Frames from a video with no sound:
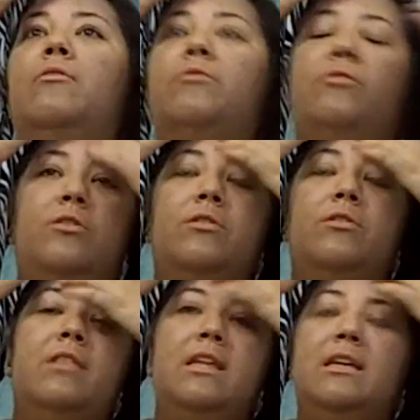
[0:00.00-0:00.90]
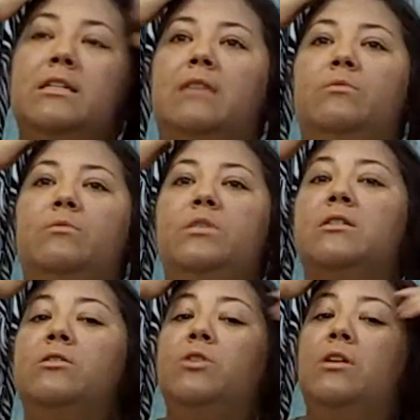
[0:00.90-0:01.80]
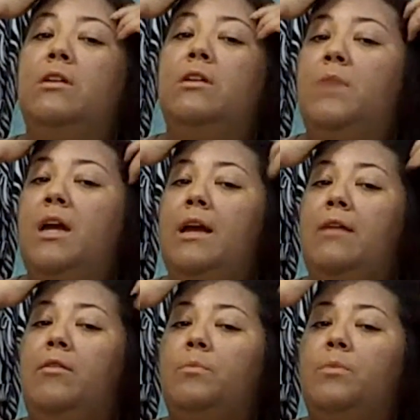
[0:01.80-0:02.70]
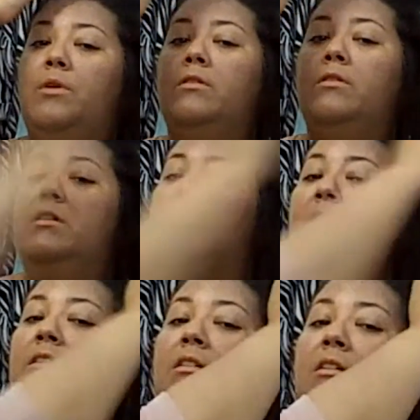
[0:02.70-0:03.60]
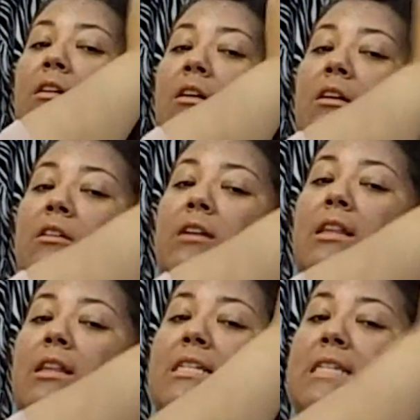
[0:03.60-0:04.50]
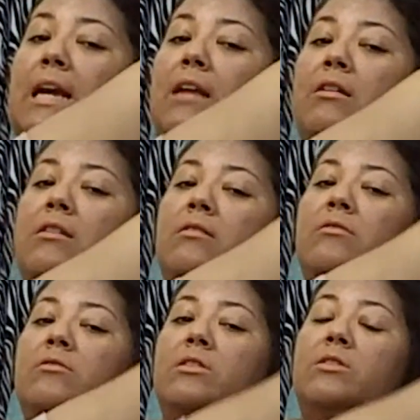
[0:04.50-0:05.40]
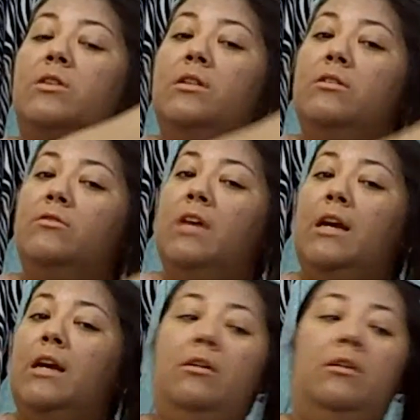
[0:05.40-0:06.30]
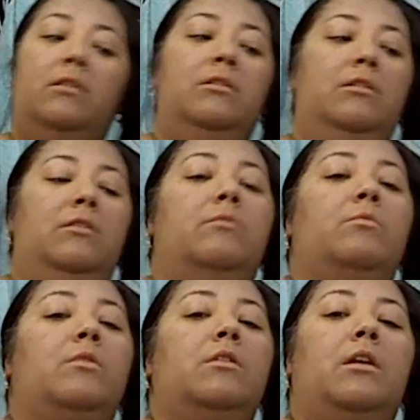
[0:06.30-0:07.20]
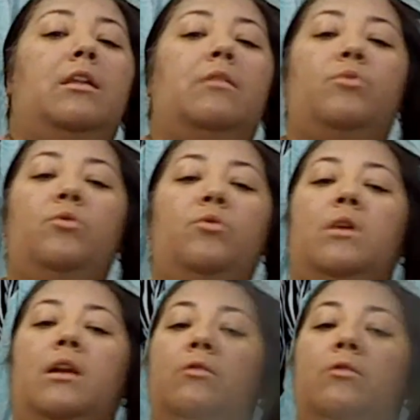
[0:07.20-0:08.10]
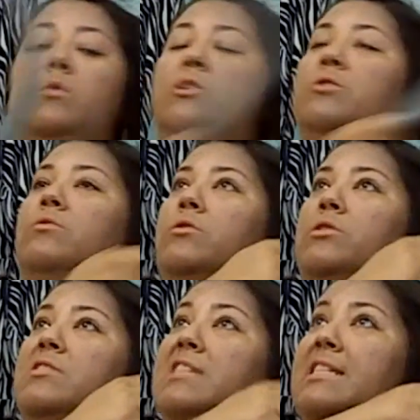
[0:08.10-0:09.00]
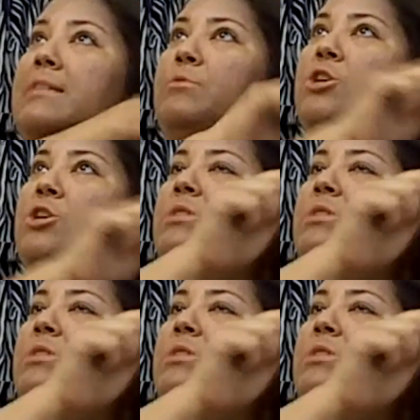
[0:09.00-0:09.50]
for this, I'm just going to keep my hair up. Get the second strand of hair. I got the blue one now, which of course does the same job as the